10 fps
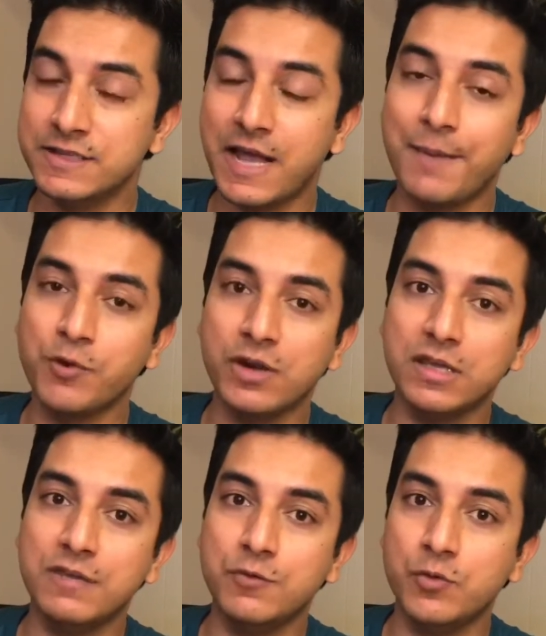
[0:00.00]
I'm going to
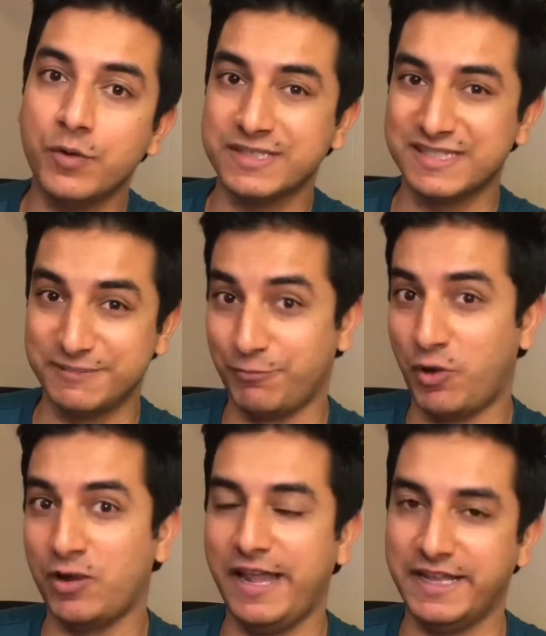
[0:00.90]
give you a
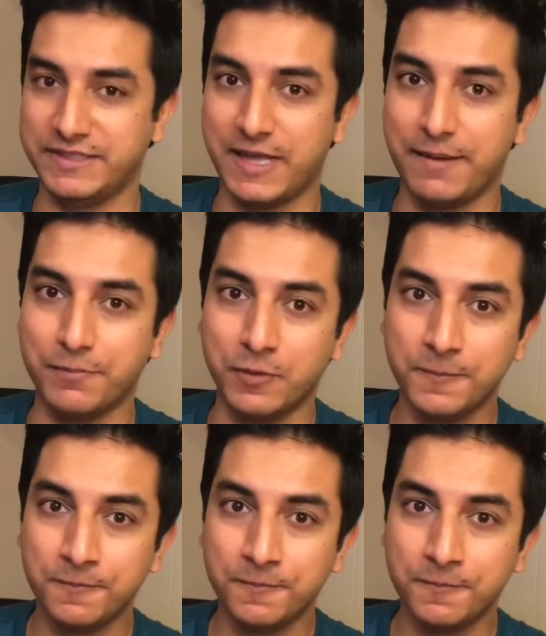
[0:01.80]
small example.